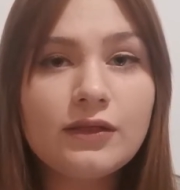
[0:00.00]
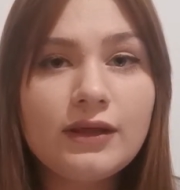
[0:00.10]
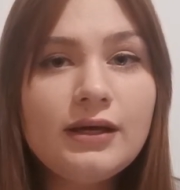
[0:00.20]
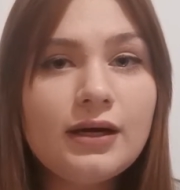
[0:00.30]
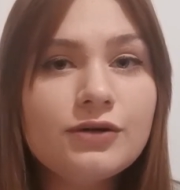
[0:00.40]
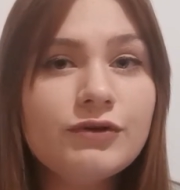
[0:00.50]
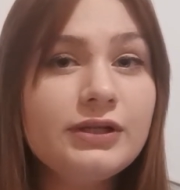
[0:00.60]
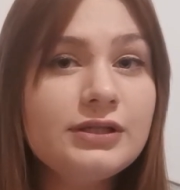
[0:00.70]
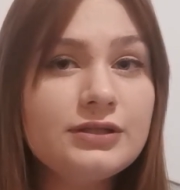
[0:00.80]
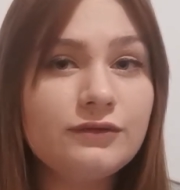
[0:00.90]
They are
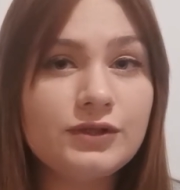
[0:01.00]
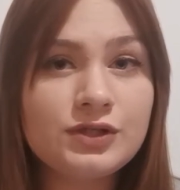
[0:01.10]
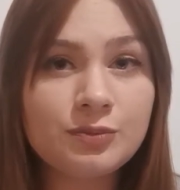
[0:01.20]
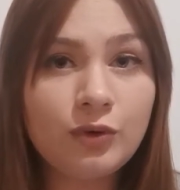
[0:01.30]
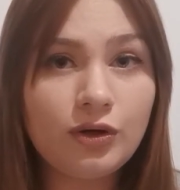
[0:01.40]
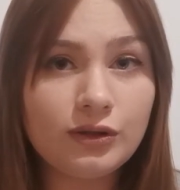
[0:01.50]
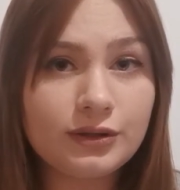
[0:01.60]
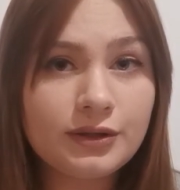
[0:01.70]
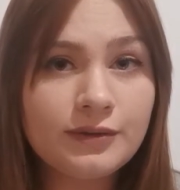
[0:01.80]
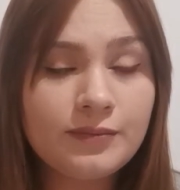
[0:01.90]
relatively
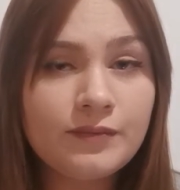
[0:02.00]
smaller,